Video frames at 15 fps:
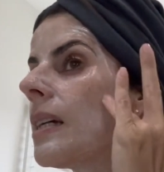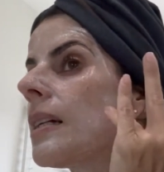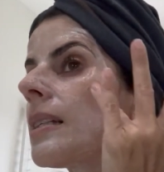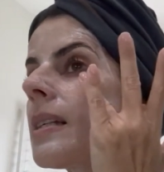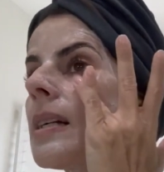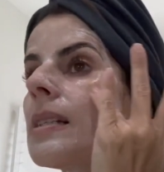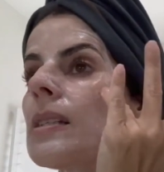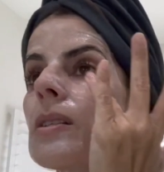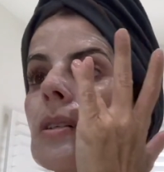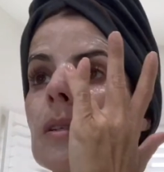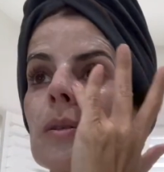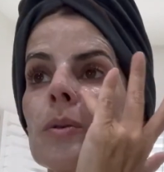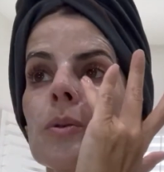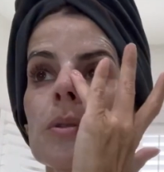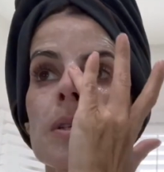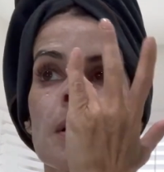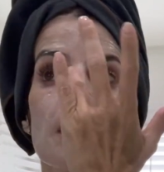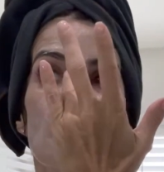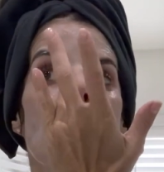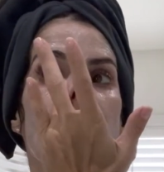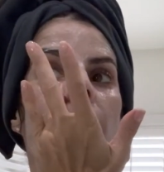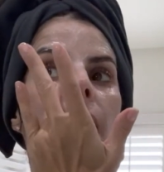It tends to lose
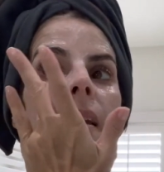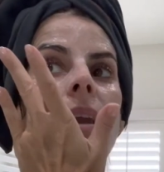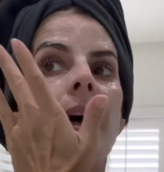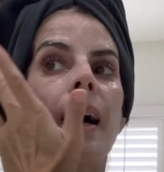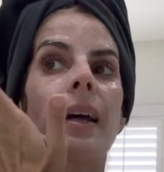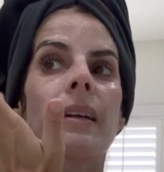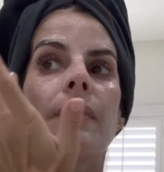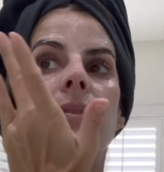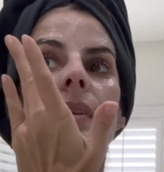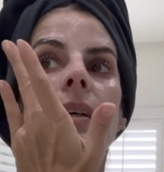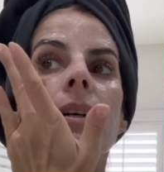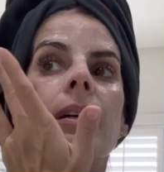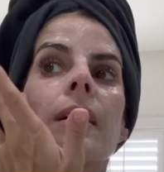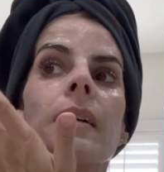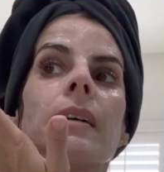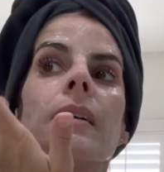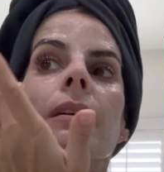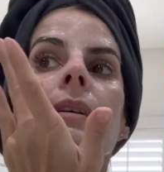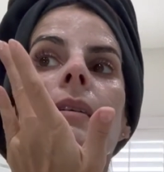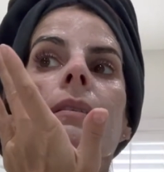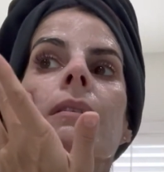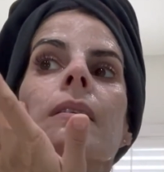a lot of the
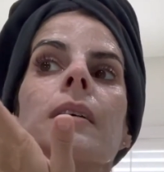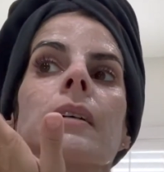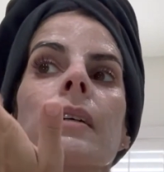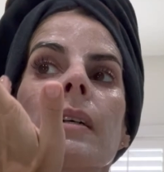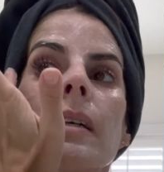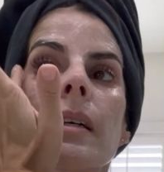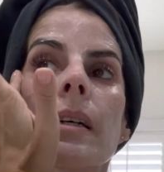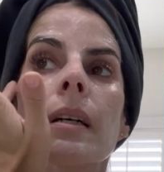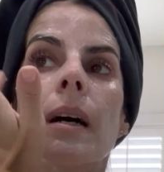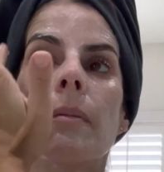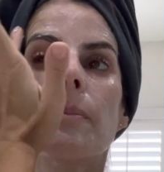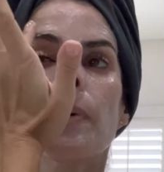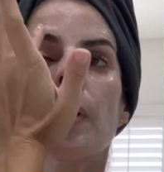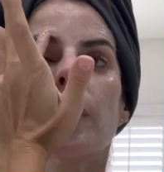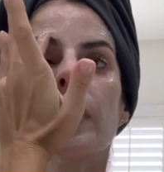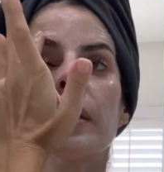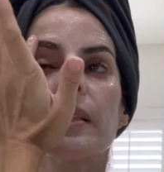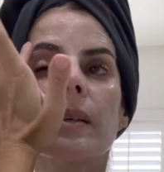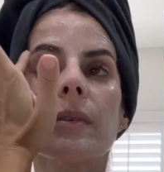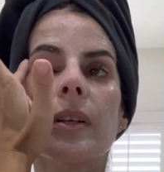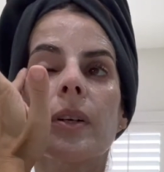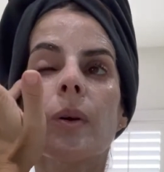components
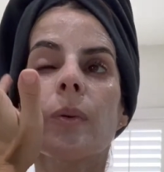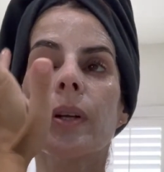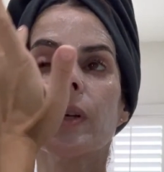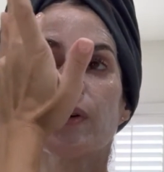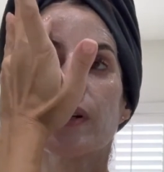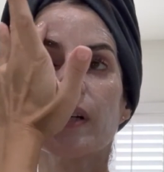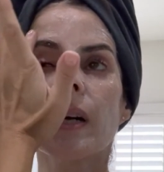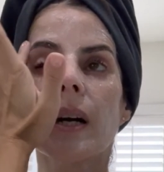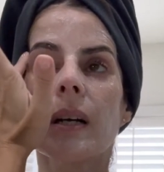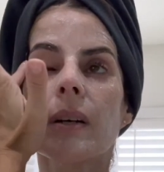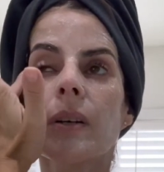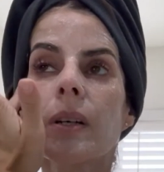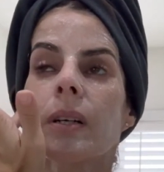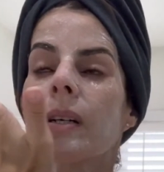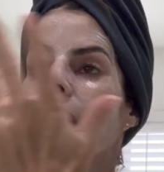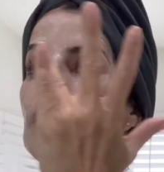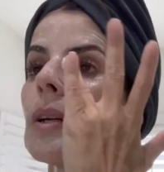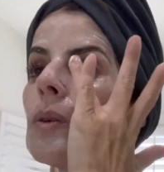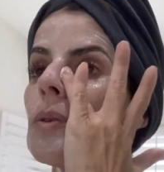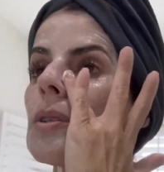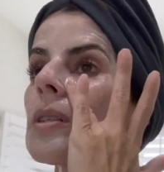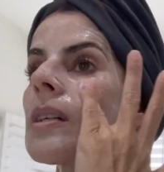that, you know, when you're younger,
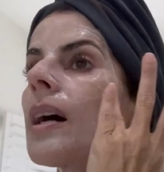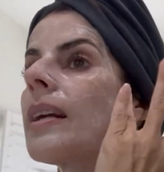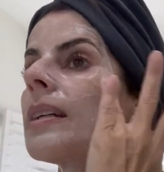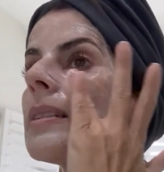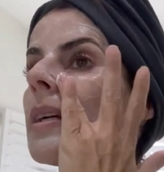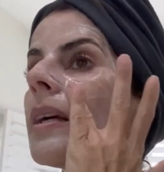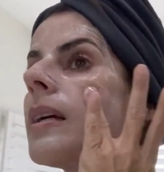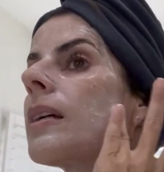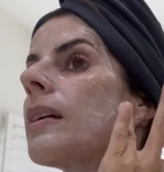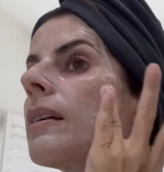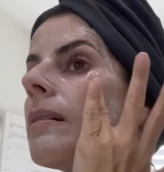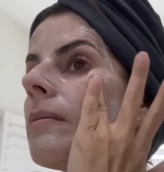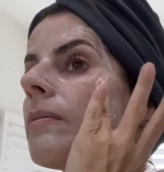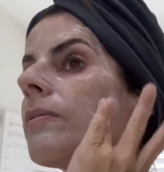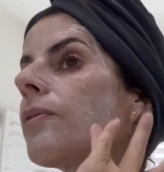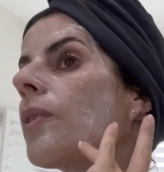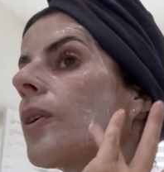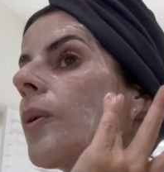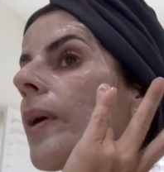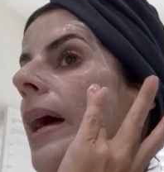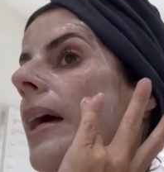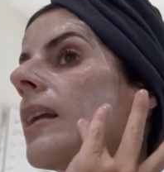you just kind of take for
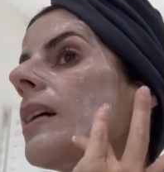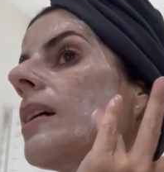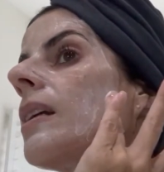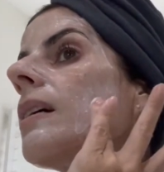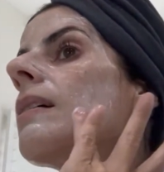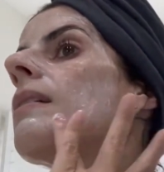granted.